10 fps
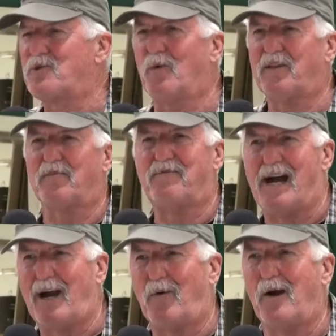with a
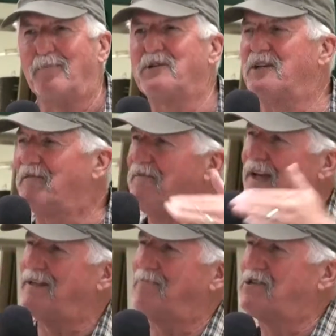firearm to
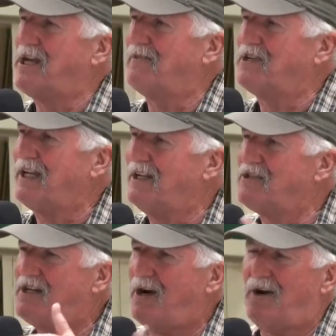defend themselves
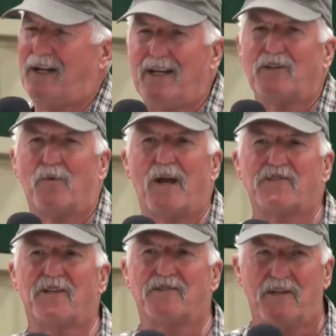against tyranny, and the
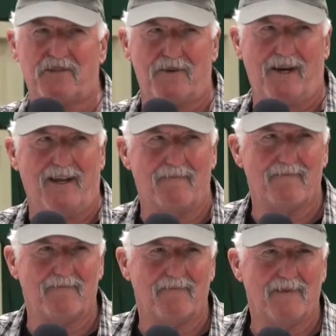rest is history.
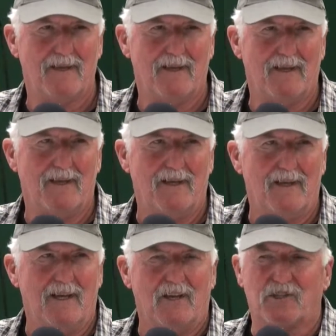
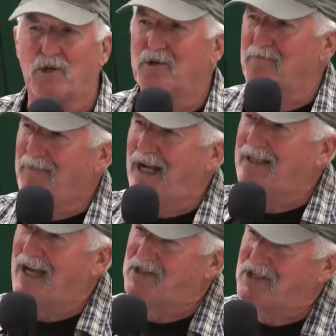So to make
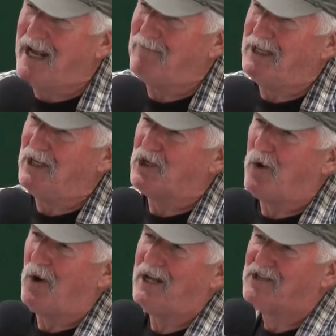that statement in
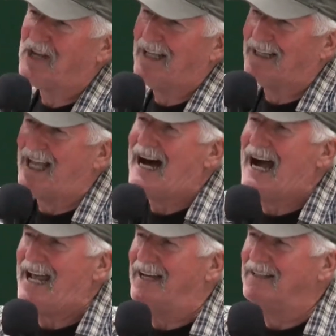court is a
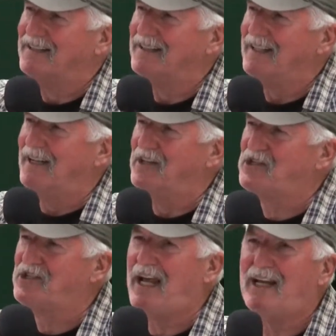lie, and this
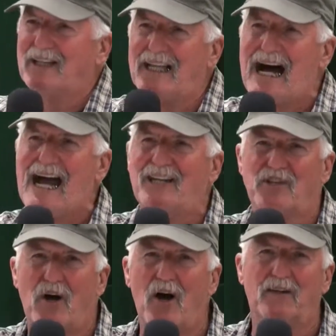state lies
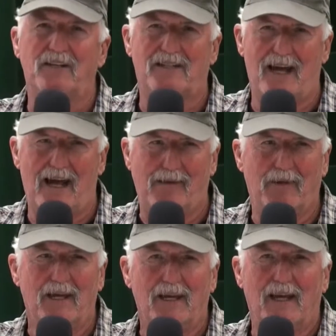all the time,
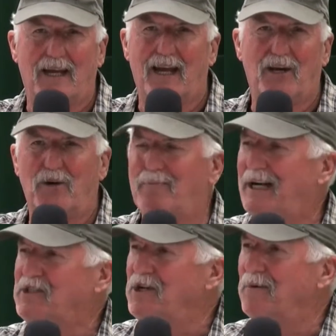and I don't know
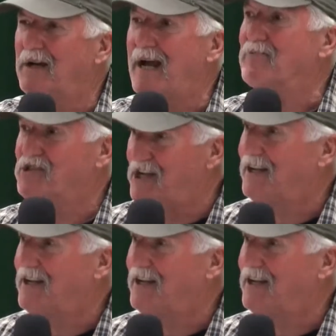about you, but I'm sick